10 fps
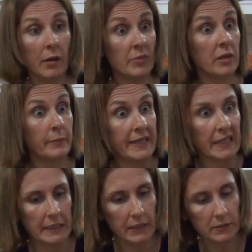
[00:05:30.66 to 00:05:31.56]
I'm not a meat
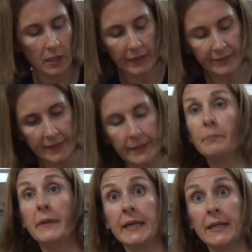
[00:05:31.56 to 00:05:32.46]
eater. I haven't
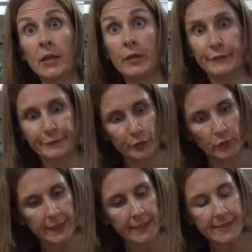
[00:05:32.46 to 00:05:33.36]
eaten meat in over
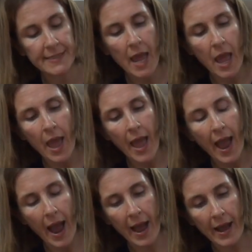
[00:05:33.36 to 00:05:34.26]
four years.
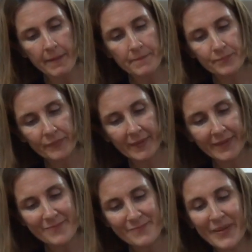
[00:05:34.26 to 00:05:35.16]
Um,
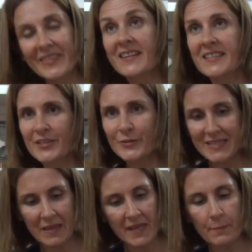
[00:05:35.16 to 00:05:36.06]
but there's still
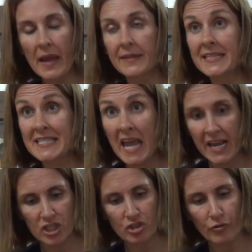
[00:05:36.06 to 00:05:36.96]
something about the
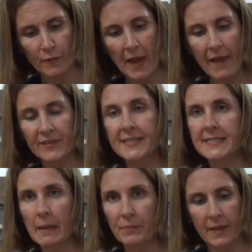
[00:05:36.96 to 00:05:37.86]
texture of having
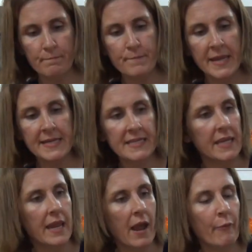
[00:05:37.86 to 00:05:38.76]
something
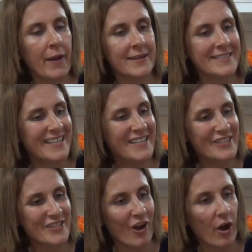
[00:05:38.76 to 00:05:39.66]
meaty around
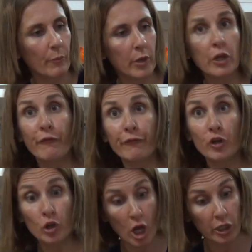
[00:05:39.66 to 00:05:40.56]
dinner time where you
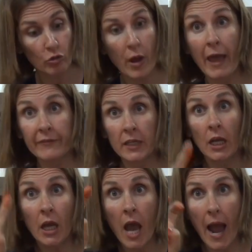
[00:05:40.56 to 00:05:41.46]
feel like you're having
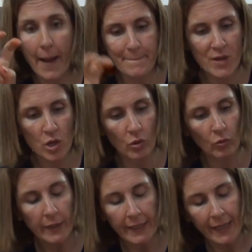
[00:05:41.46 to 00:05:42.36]
a
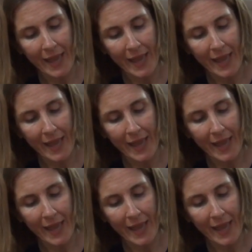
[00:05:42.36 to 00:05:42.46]
meal.